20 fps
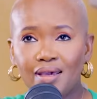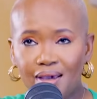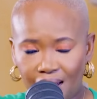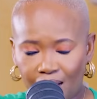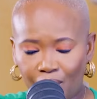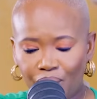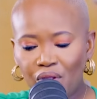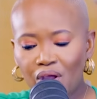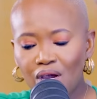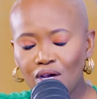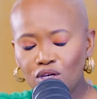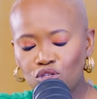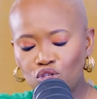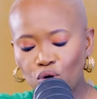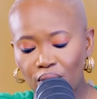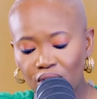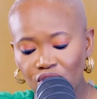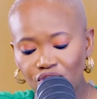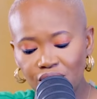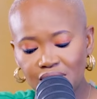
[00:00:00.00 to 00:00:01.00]
Yeah. So
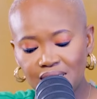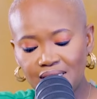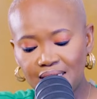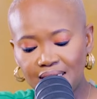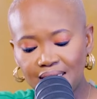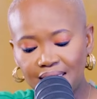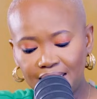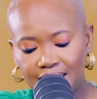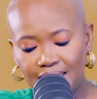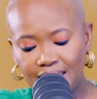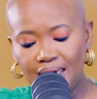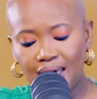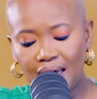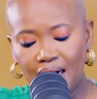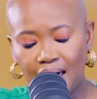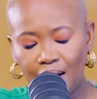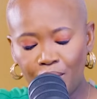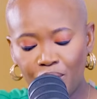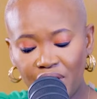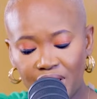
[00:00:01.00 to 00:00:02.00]
interestingly,
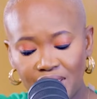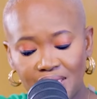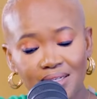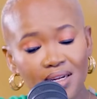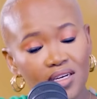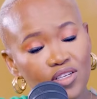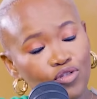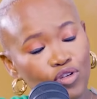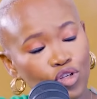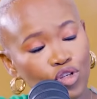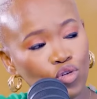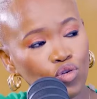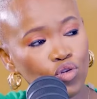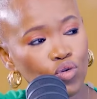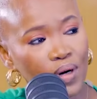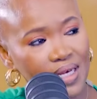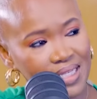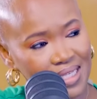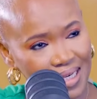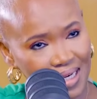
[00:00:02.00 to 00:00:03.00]
this nursery school
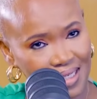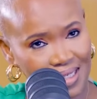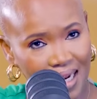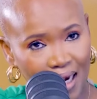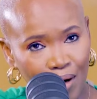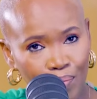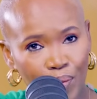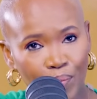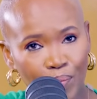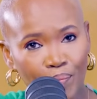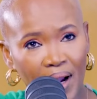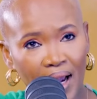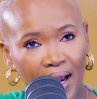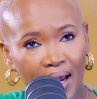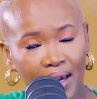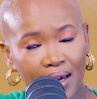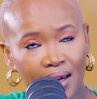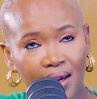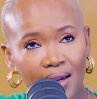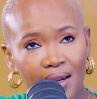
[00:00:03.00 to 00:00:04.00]
was set up
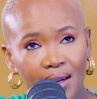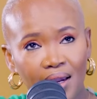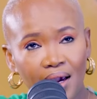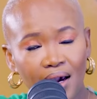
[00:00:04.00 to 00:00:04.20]
by